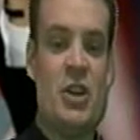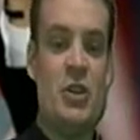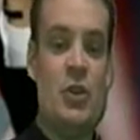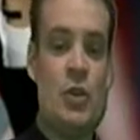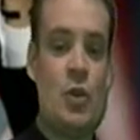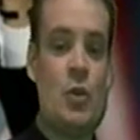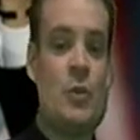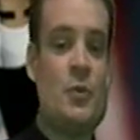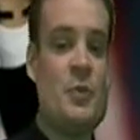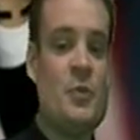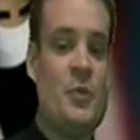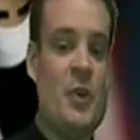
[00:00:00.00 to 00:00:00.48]
And
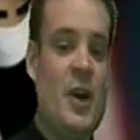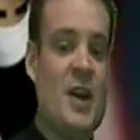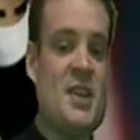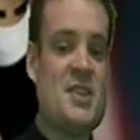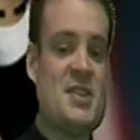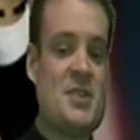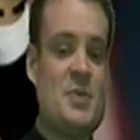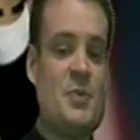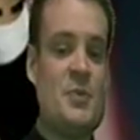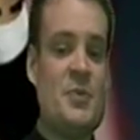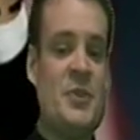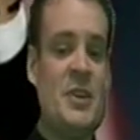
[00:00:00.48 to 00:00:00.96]
you can
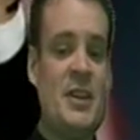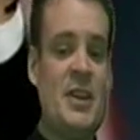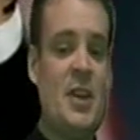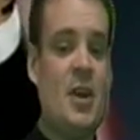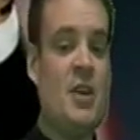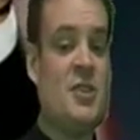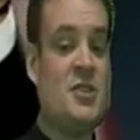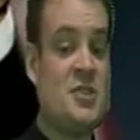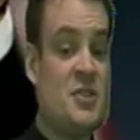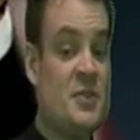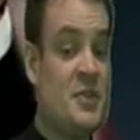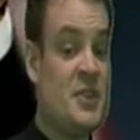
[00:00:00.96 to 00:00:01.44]
find some
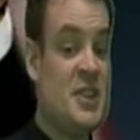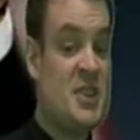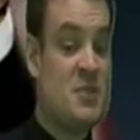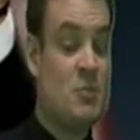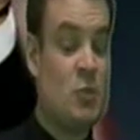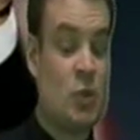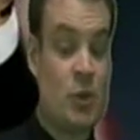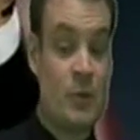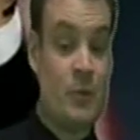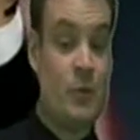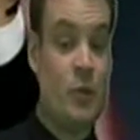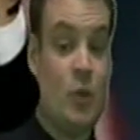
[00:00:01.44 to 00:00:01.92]
videos of these
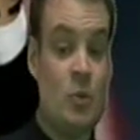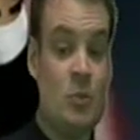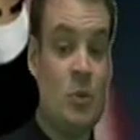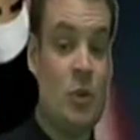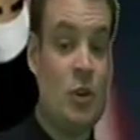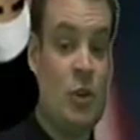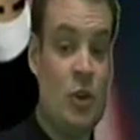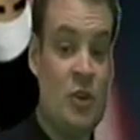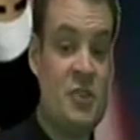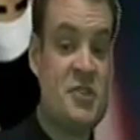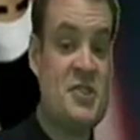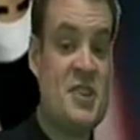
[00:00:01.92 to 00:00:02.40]
more informal
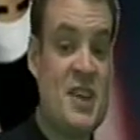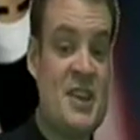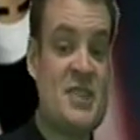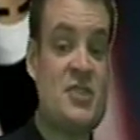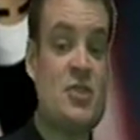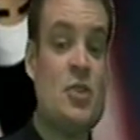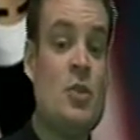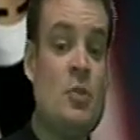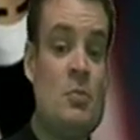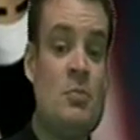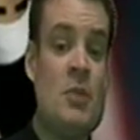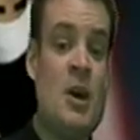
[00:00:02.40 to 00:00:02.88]

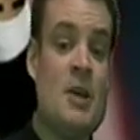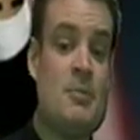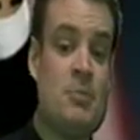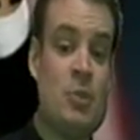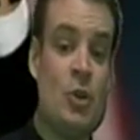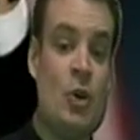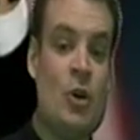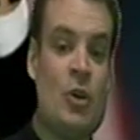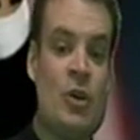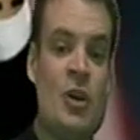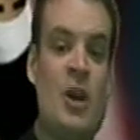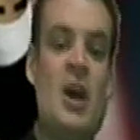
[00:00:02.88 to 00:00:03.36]
contexts on my
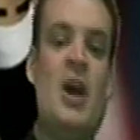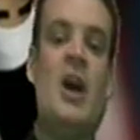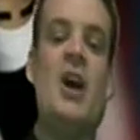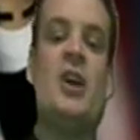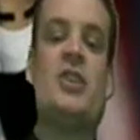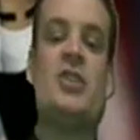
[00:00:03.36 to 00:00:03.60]
blog,